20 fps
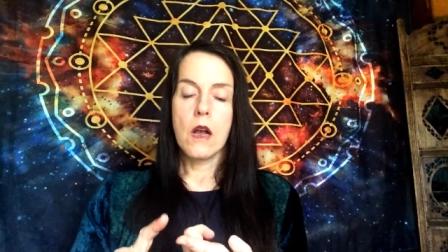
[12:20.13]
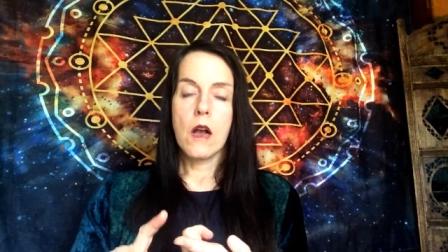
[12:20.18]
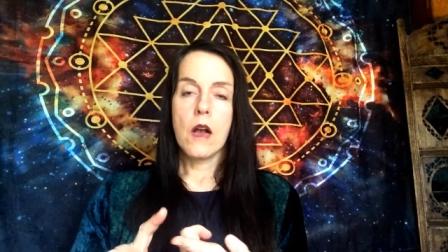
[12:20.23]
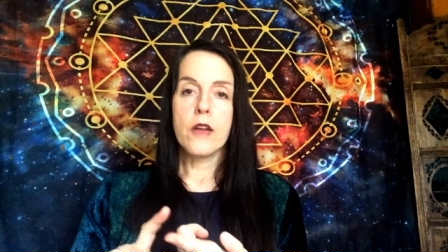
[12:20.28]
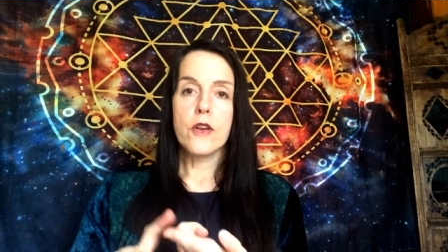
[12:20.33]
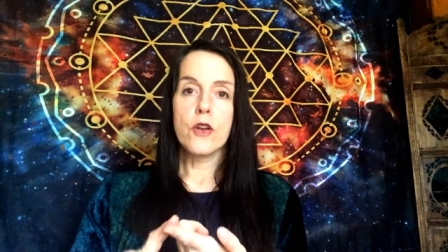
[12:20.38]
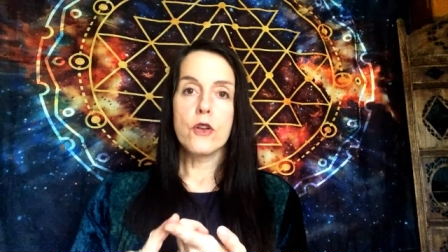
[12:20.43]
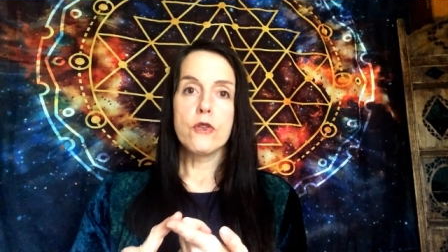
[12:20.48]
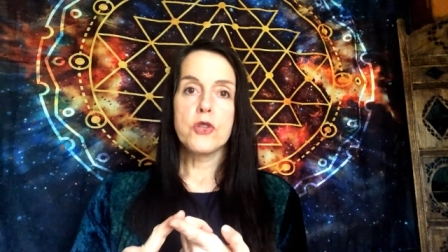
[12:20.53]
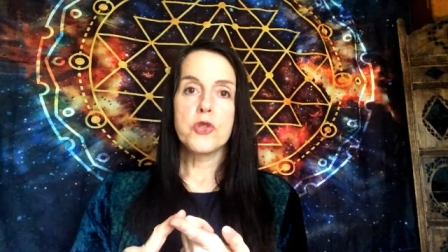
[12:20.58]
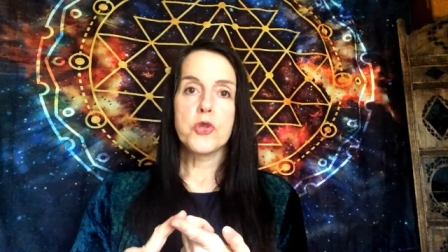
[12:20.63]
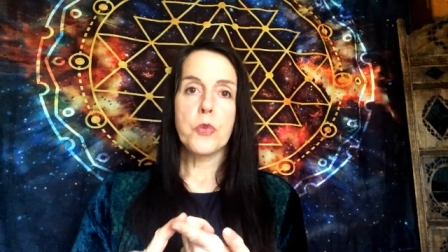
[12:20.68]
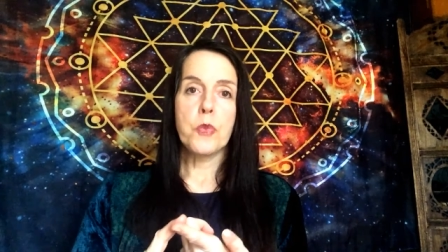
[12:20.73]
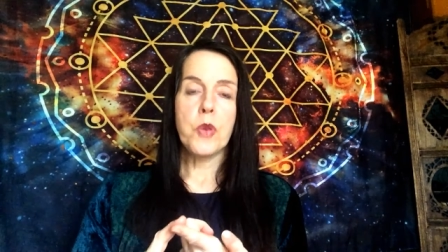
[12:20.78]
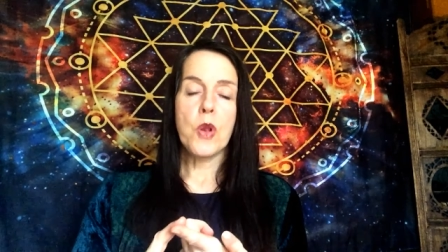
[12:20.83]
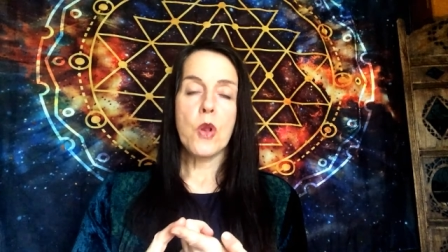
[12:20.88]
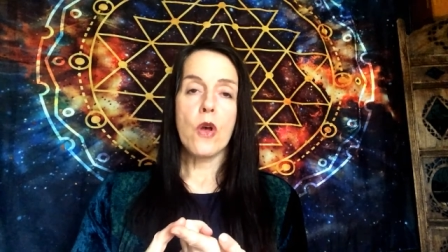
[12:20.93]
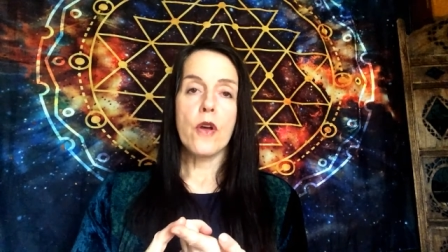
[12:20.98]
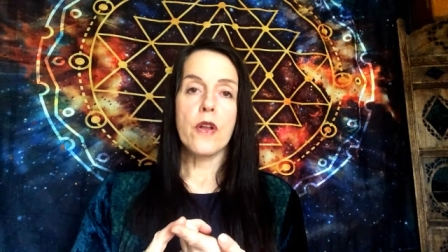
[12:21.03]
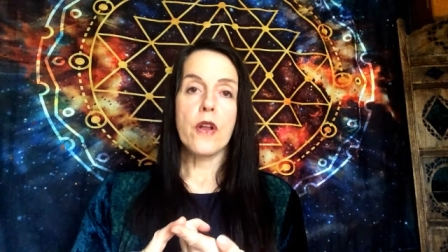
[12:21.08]
I'd lose the
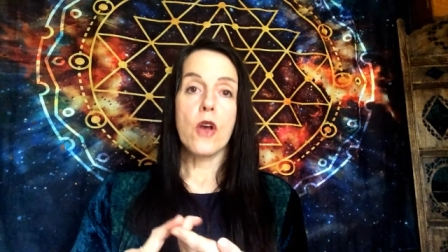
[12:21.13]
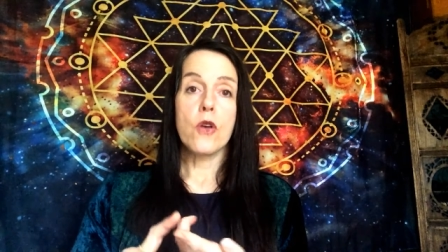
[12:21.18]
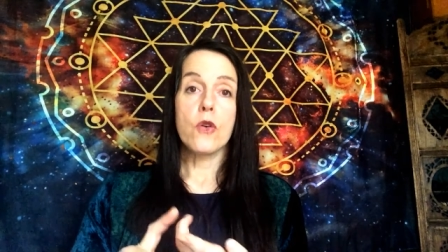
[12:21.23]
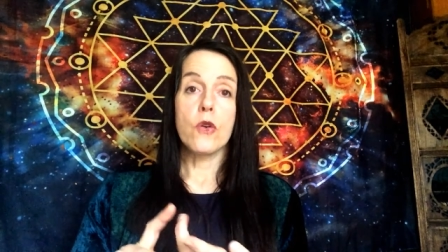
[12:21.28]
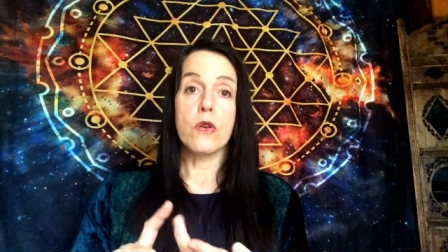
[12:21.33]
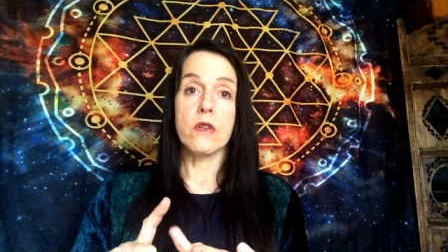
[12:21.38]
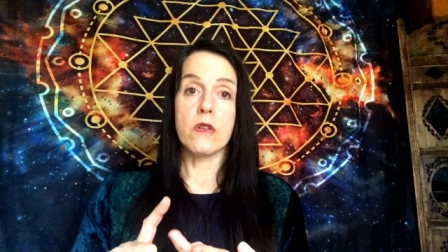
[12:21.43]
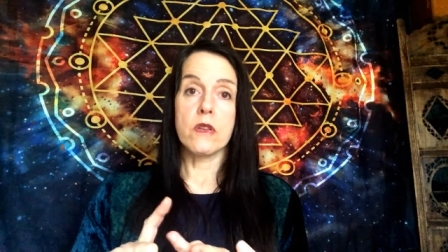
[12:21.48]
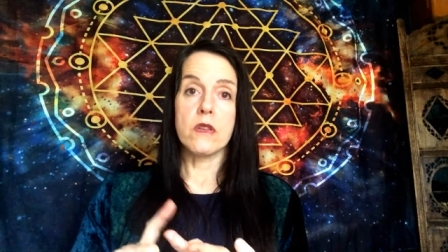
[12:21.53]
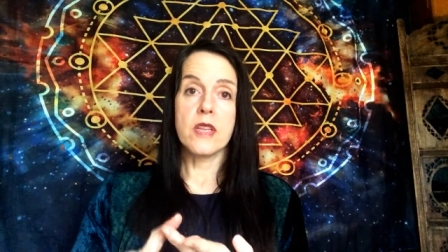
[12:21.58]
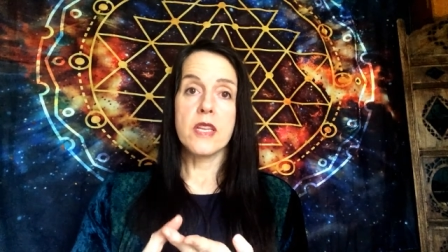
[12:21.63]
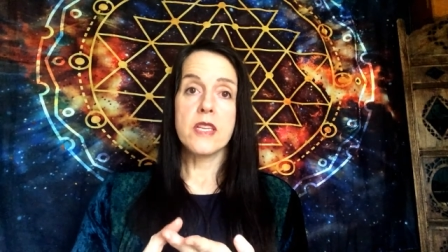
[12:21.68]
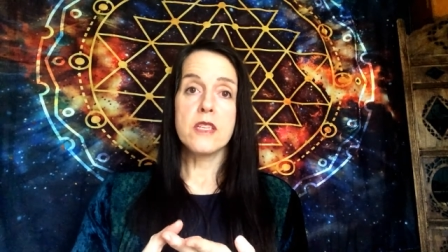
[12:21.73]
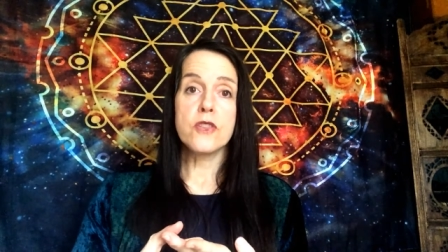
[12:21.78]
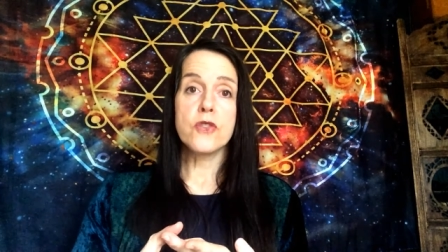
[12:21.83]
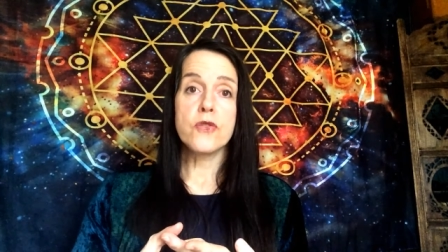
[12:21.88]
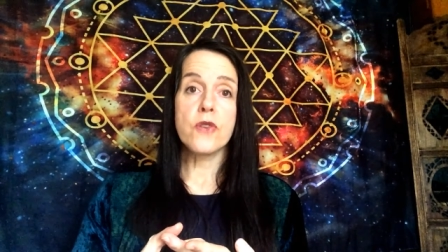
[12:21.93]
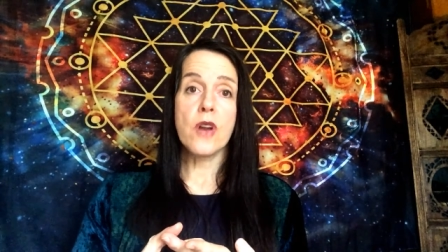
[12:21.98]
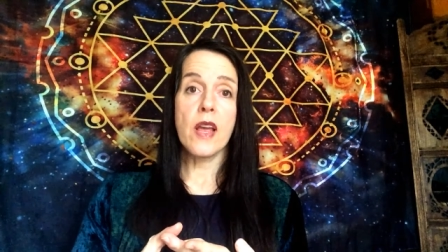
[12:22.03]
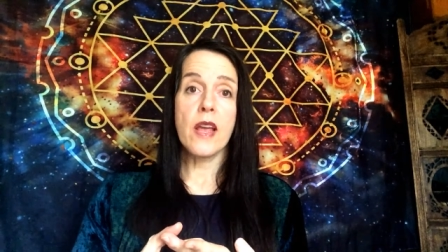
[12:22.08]
plot. I couldn't think
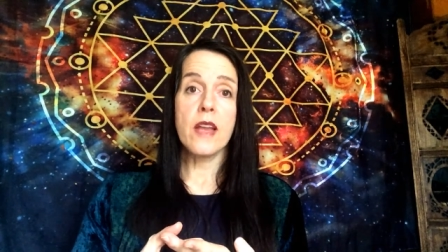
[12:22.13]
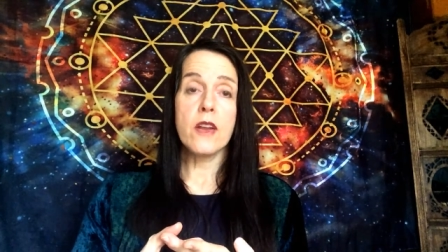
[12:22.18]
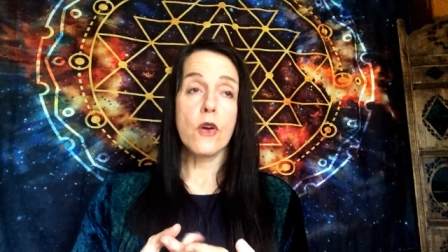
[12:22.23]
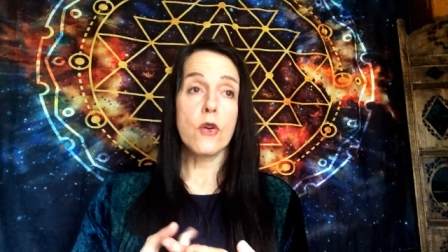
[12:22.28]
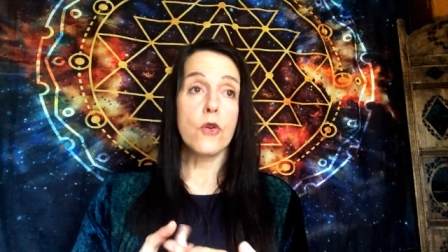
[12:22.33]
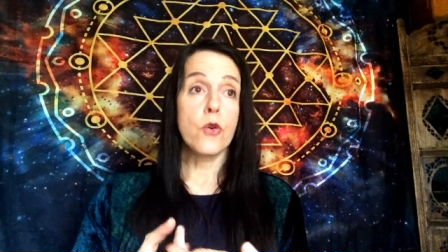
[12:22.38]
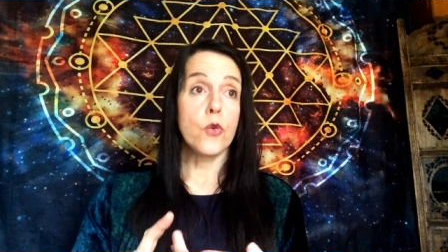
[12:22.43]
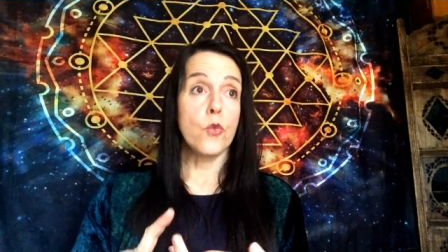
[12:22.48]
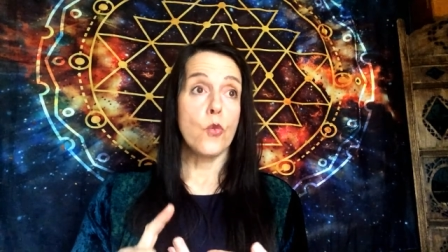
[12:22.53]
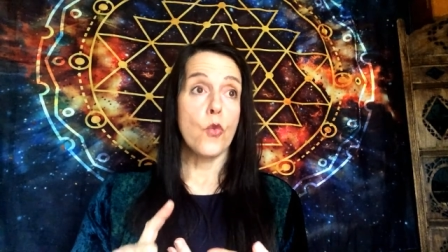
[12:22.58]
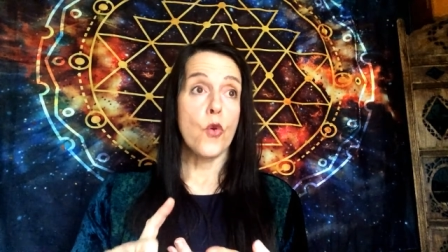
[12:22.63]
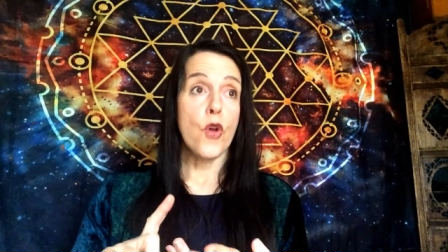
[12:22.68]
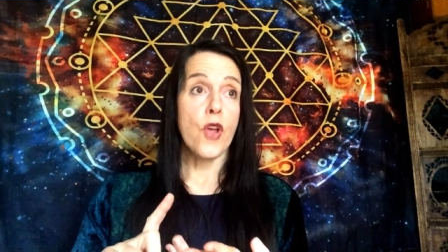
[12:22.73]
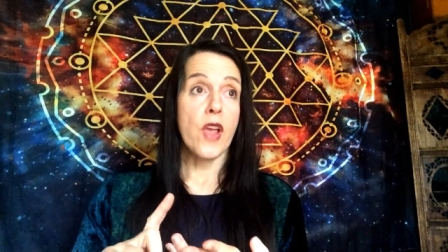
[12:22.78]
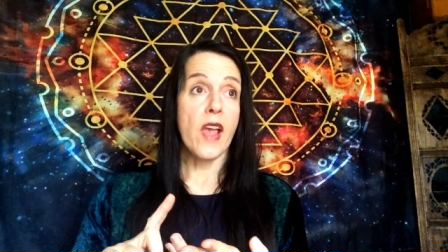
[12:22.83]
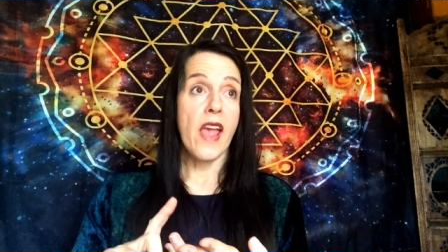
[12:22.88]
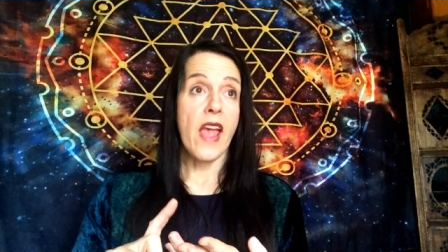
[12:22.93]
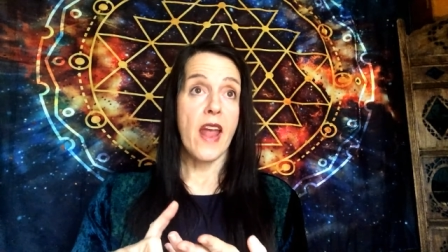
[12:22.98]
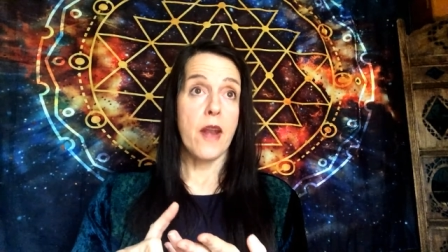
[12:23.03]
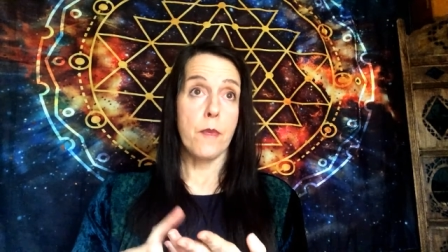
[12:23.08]
straight. I couldn't
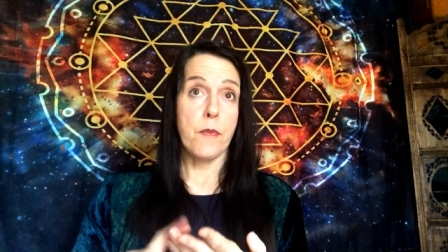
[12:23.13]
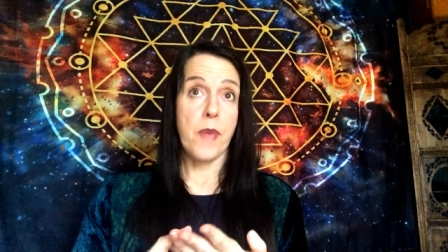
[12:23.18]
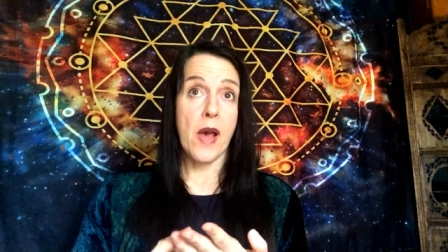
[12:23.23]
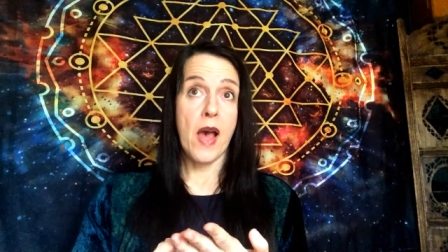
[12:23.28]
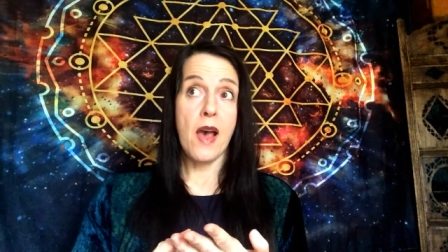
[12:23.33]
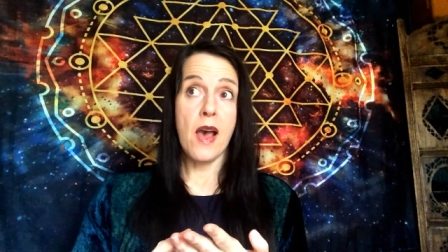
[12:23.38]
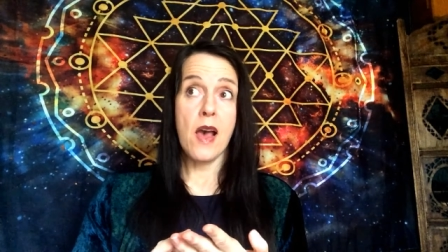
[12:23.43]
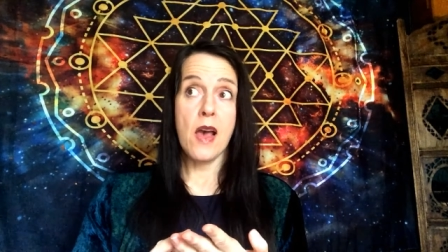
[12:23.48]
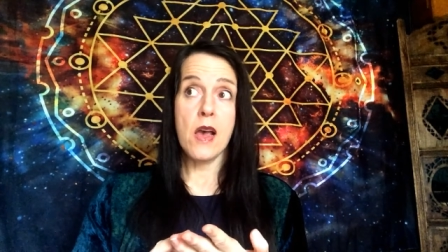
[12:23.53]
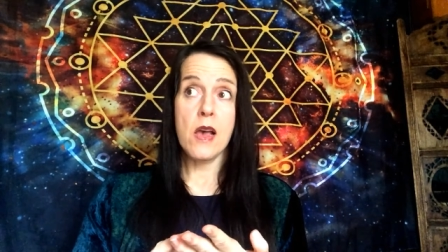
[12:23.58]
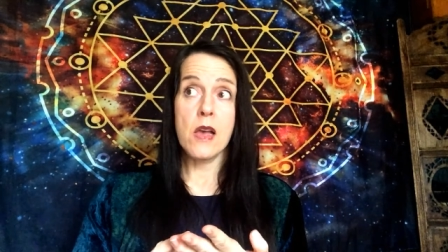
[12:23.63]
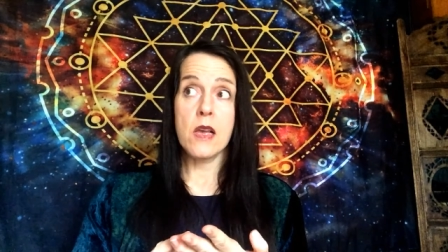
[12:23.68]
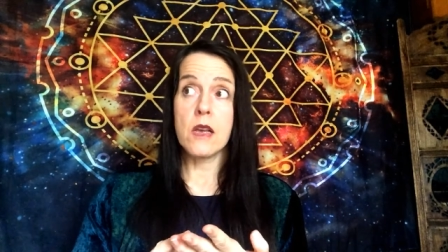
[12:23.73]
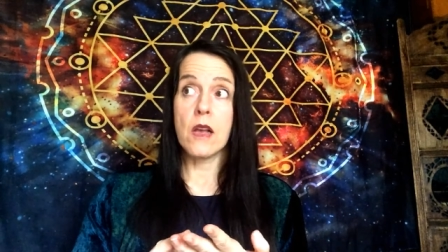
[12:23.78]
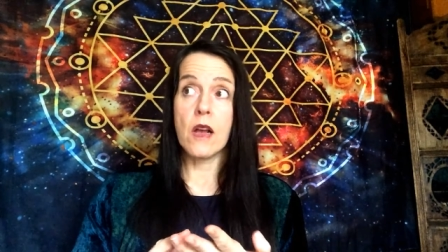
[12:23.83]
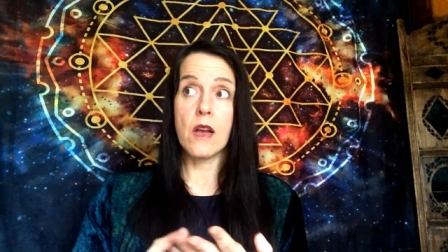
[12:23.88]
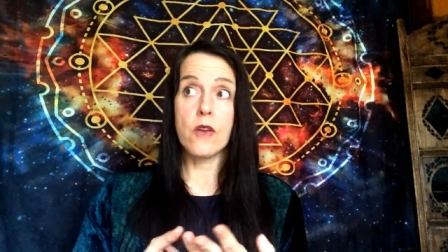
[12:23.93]
work how to park.